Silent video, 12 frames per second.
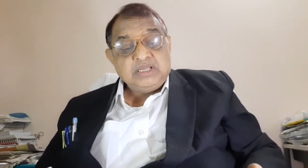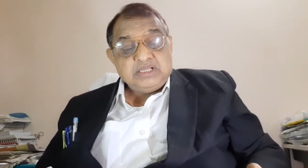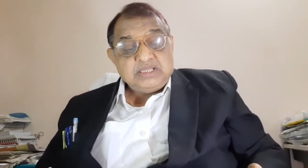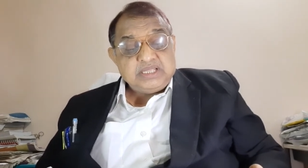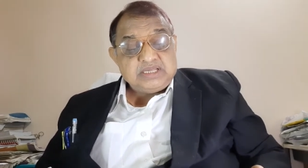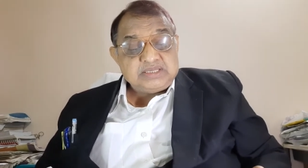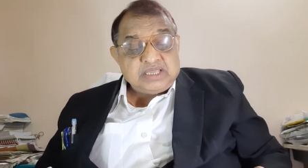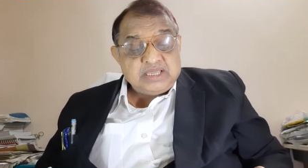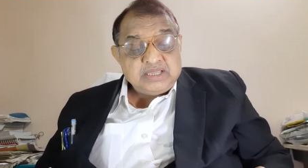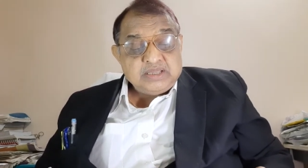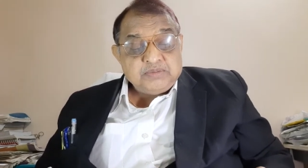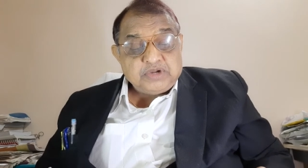there is a
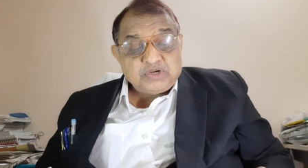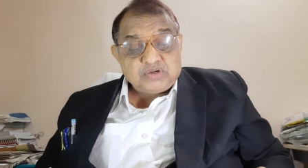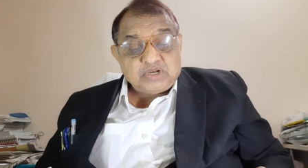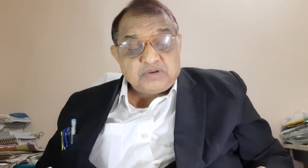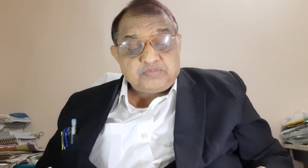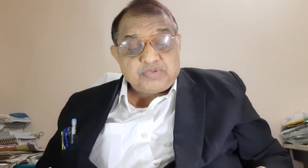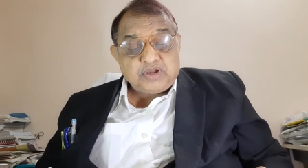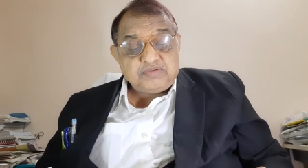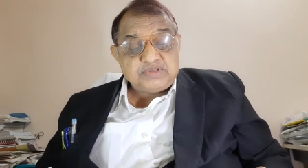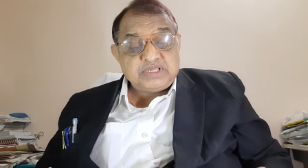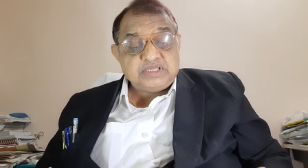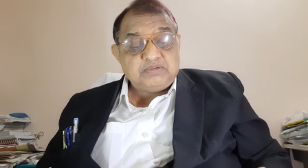particular
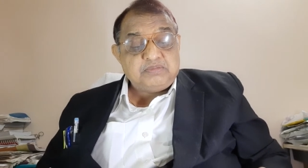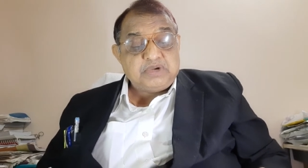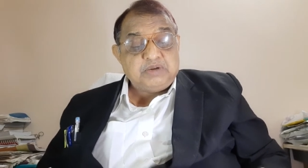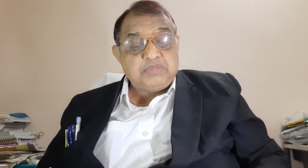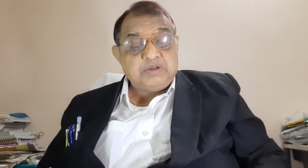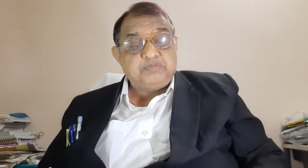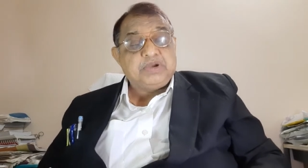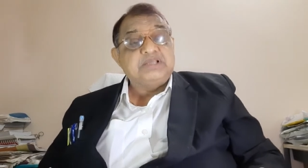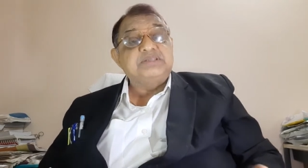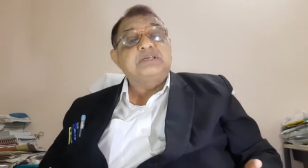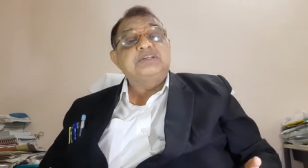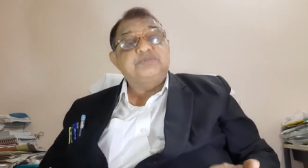provision that by
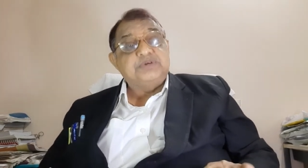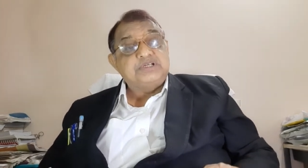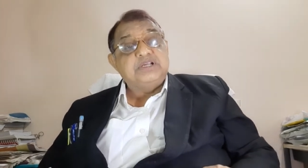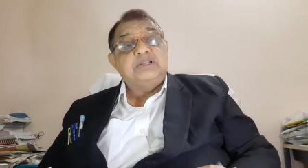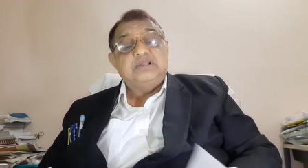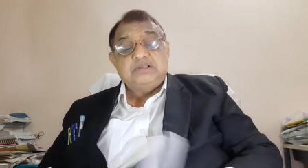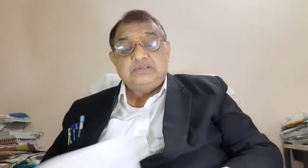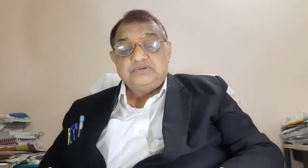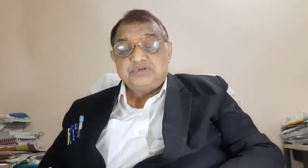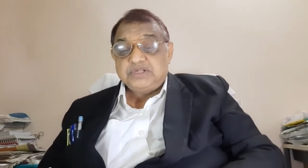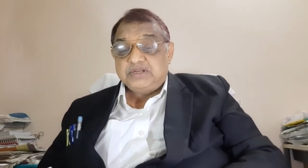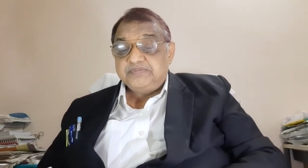passing a special
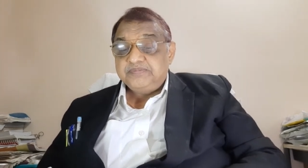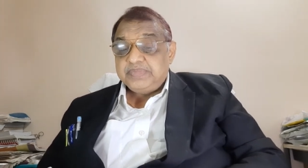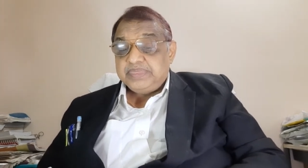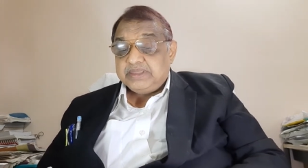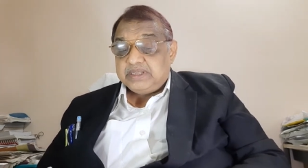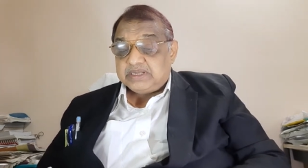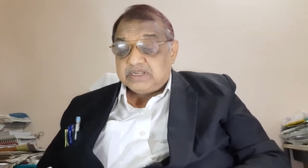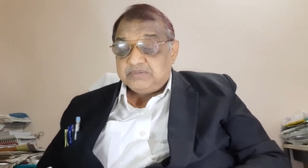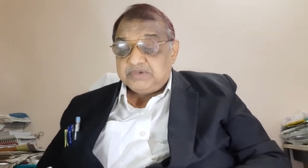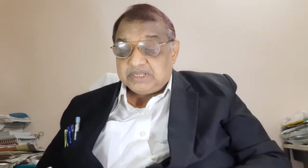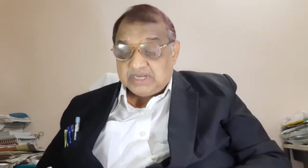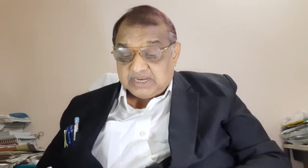resolution it can
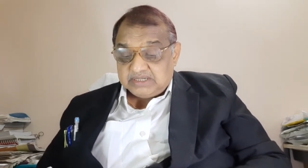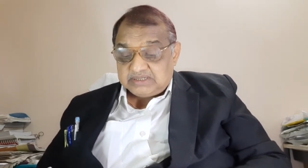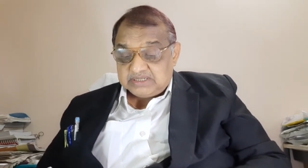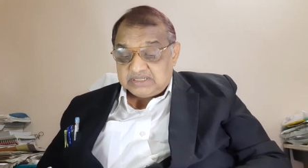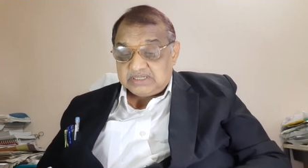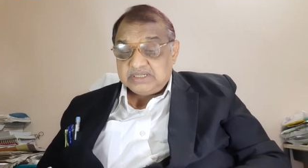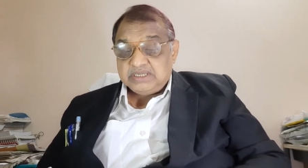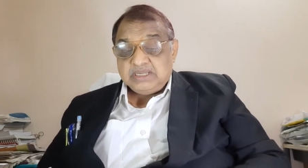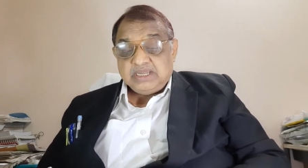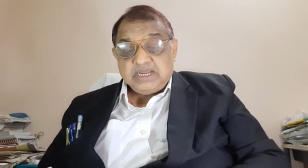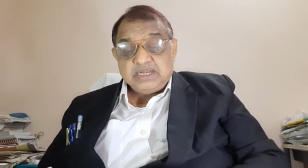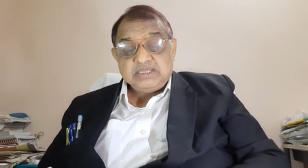be granted,
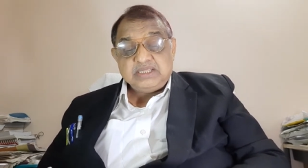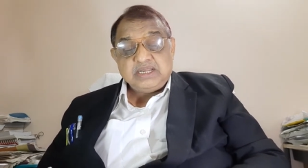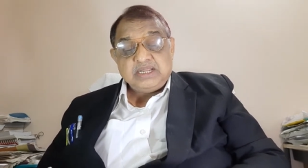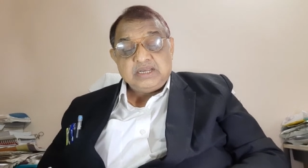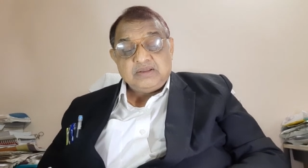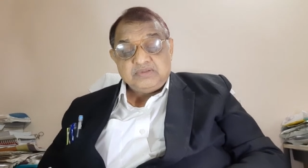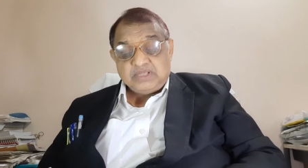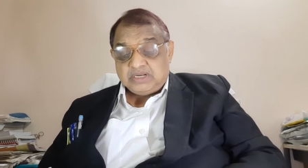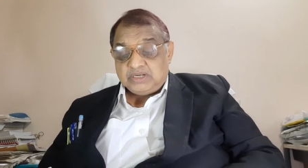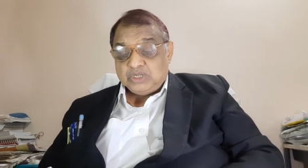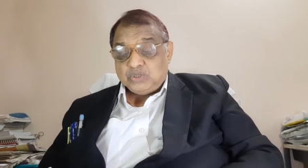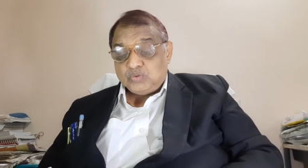and there are
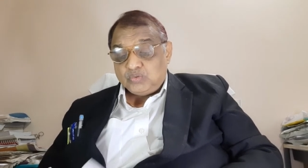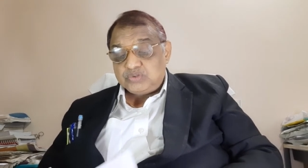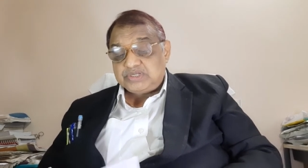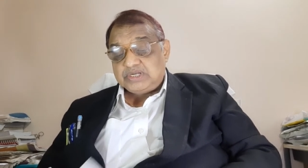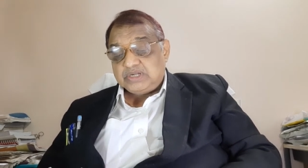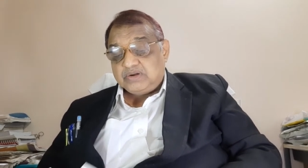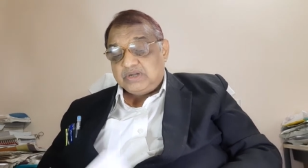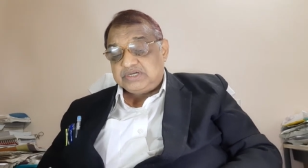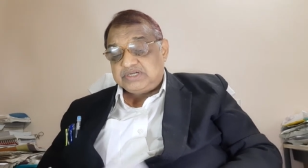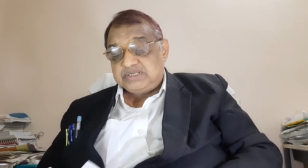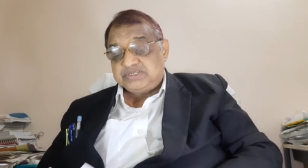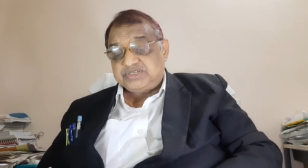other rules and
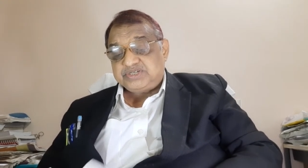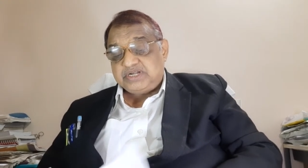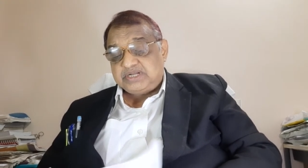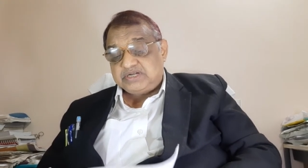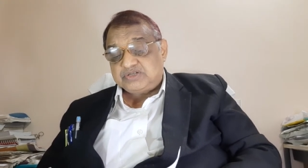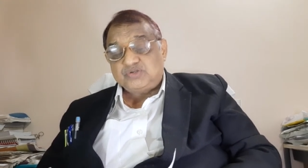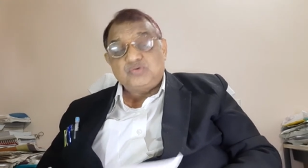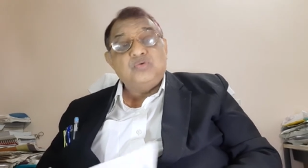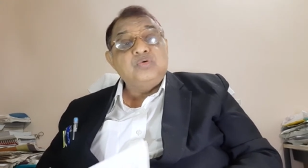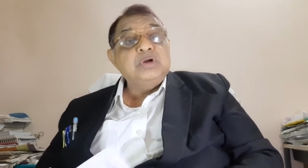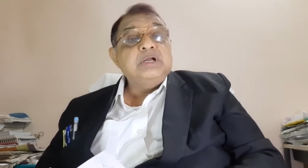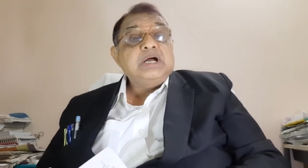regulations stated
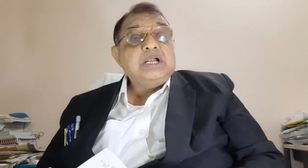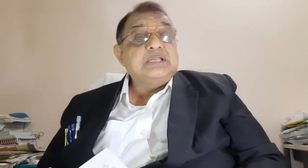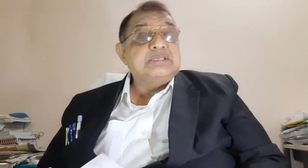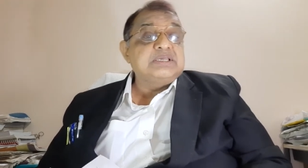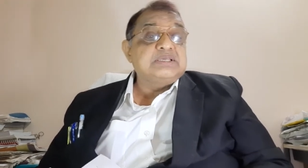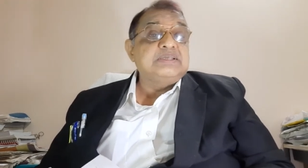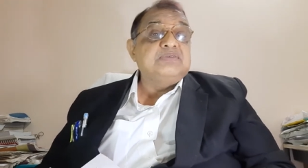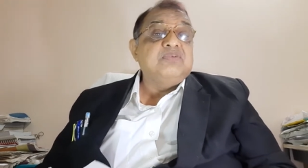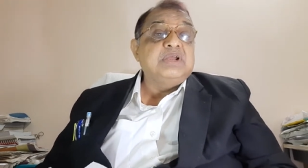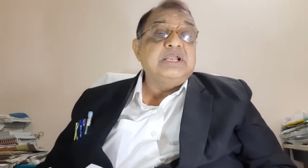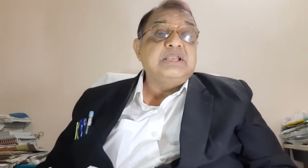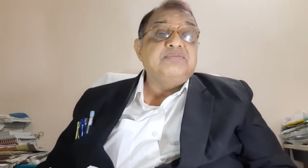so under section
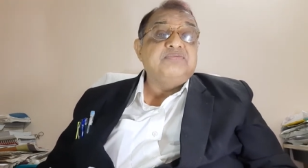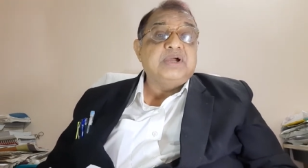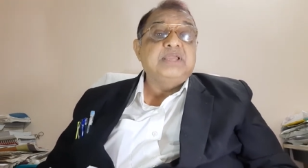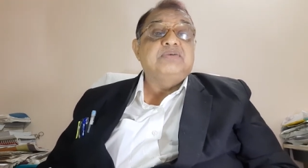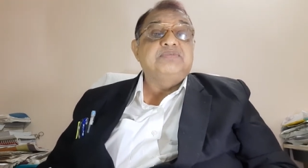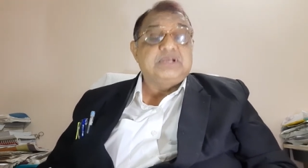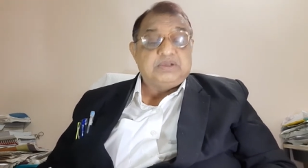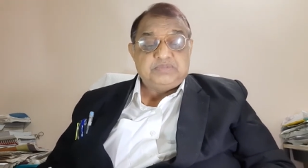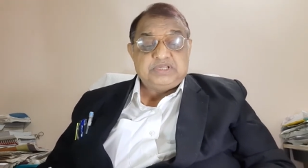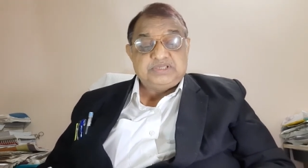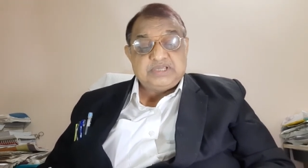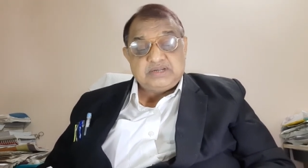185 of the
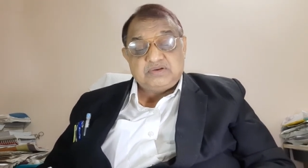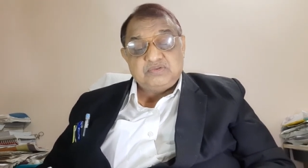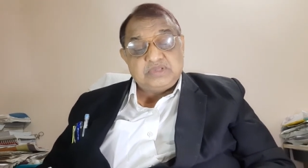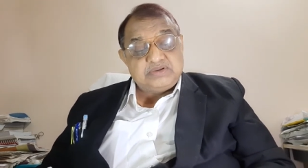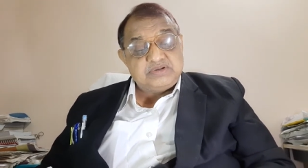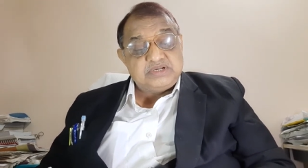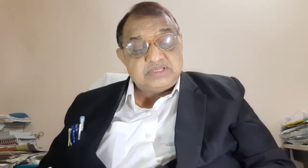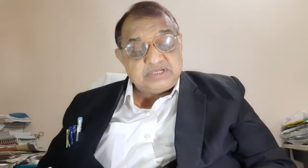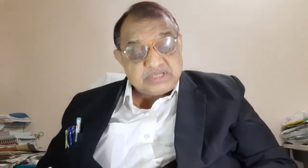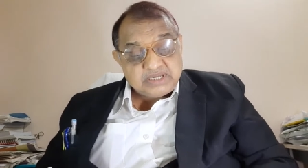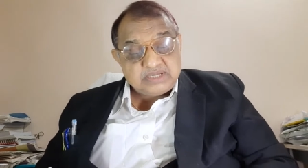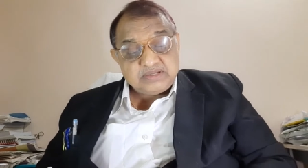Companies Act
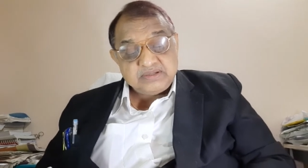2013.